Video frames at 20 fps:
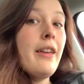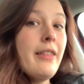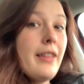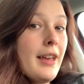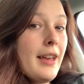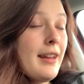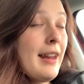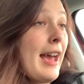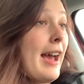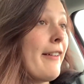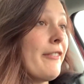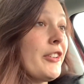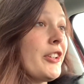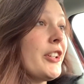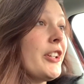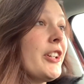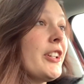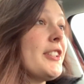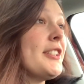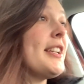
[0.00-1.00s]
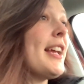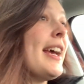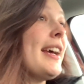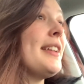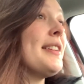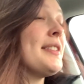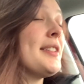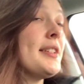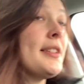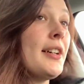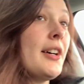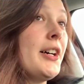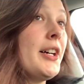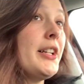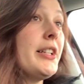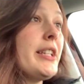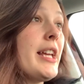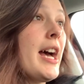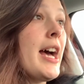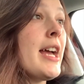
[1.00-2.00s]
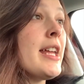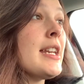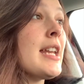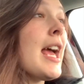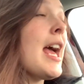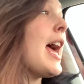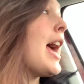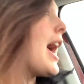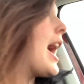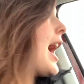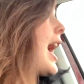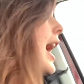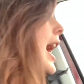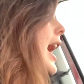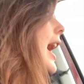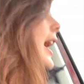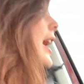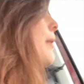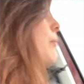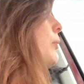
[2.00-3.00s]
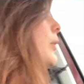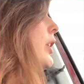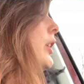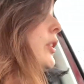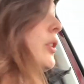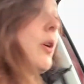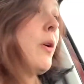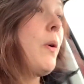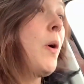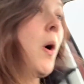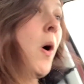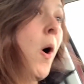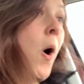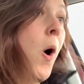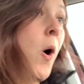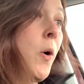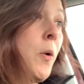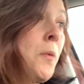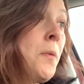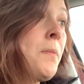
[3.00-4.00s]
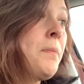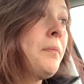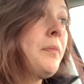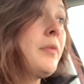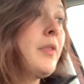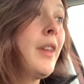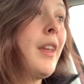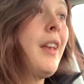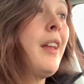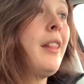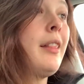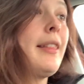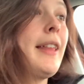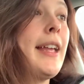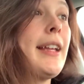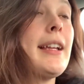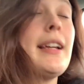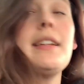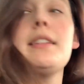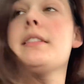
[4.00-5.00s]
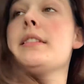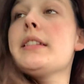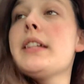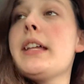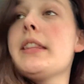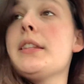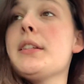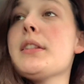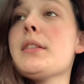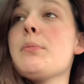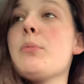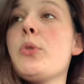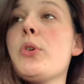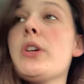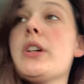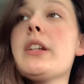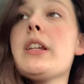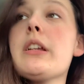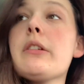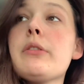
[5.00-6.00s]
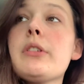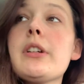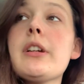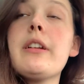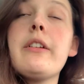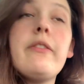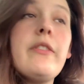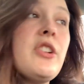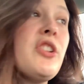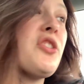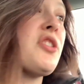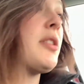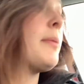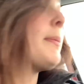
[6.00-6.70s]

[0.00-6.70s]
then after her test is all done, I'm gonna go home. Like I said this morning, we're gonna finish some